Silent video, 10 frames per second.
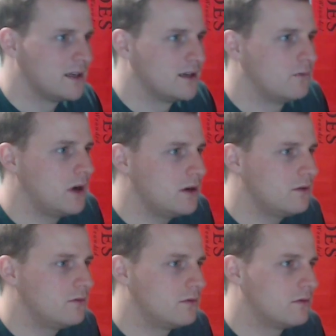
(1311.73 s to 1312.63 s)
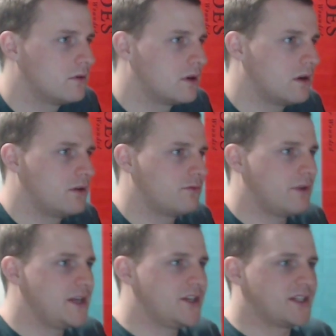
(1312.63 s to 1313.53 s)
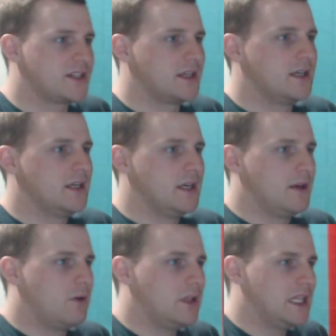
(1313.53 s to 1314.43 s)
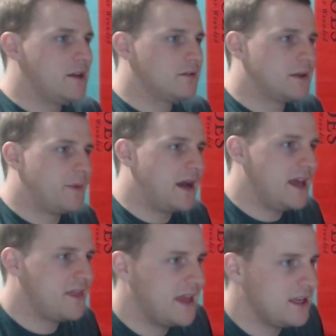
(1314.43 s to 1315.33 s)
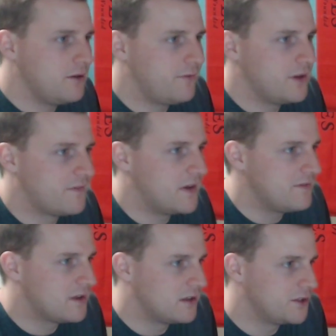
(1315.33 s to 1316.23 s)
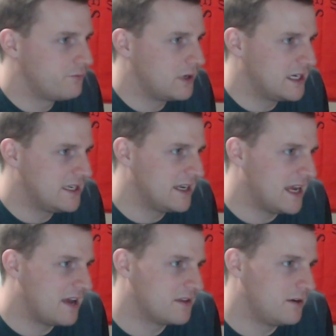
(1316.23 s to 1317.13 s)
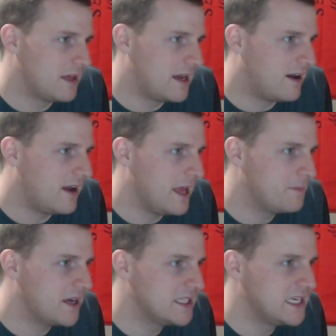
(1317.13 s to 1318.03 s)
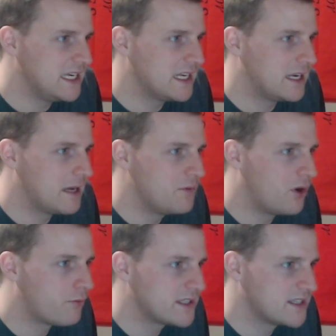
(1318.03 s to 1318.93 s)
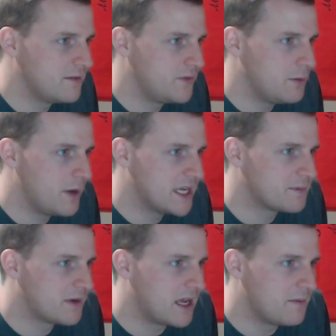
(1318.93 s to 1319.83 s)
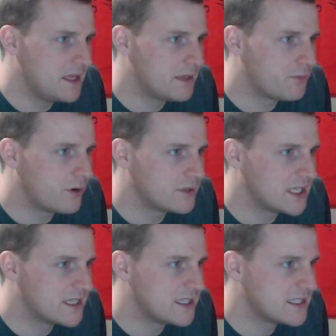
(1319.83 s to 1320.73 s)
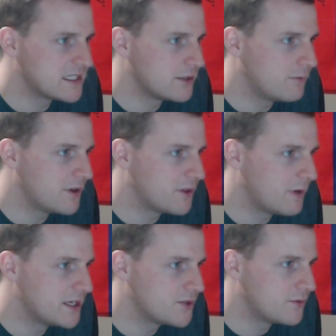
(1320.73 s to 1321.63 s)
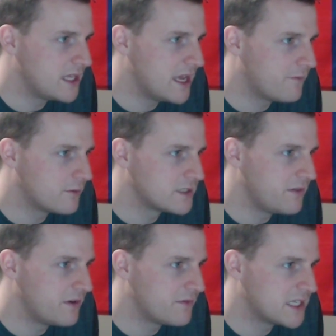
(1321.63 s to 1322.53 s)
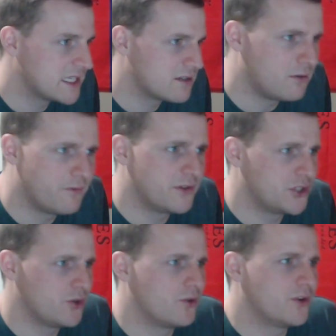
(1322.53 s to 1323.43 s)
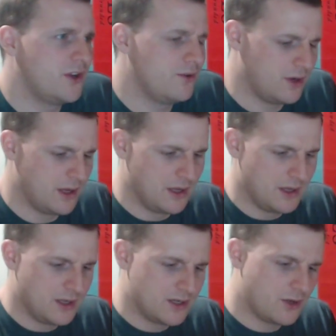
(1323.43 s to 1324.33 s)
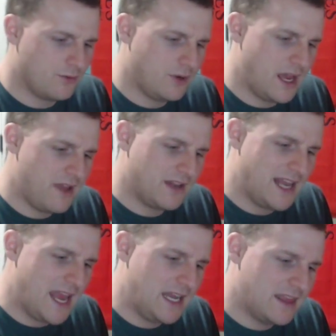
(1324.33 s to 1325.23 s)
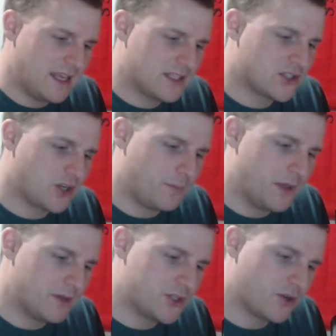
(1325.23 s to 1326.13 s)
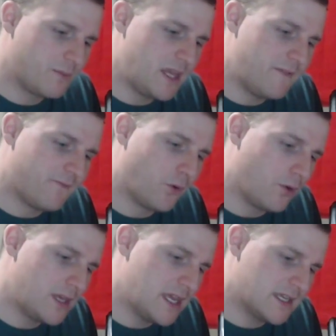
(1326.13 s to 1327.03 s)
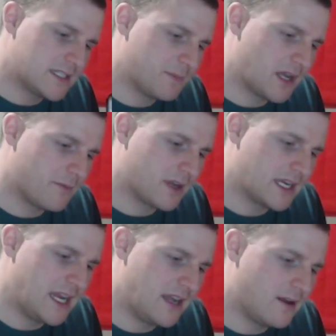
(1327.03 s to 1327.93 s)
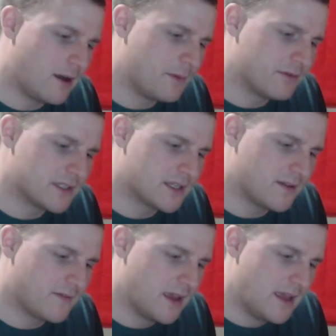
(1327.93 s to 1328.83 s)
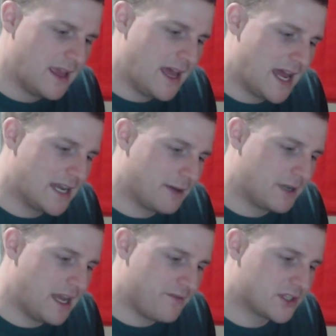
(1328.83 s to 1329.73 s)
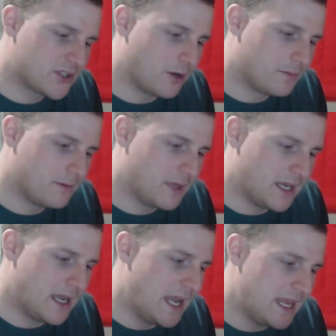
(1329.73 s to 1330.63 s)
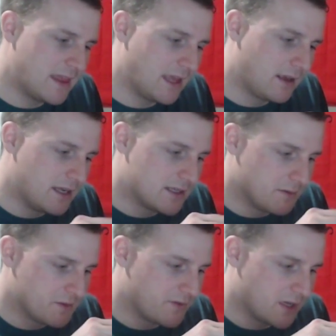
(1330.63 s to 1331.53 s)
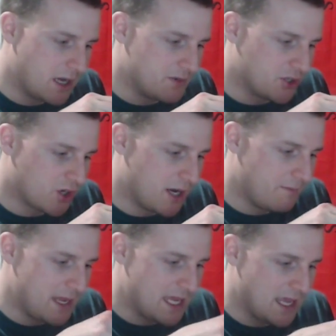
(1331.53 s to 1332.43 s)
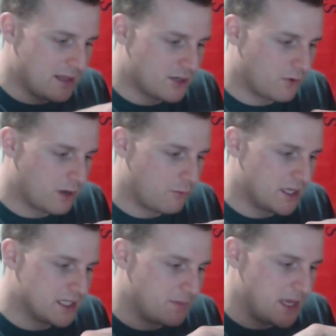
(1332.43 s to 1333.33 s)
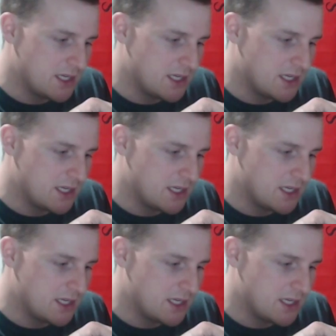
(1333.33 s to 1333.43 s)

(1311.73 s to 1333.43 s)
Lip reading: Whoa, gracious. Well, Leo Tapia, thank you for your $5. You really didn't have to do that. Hi, I'm 19 and I'm not a resident of the US, but I am in the process. It's still worth the wait to join the Air Force, even if it takes... for sure, dude. Don't ever let anything stop you. It took me 4 years to become a Canadian Army Reserve, and I would never stop at anything in terms of time to try and make it to what I want it to be.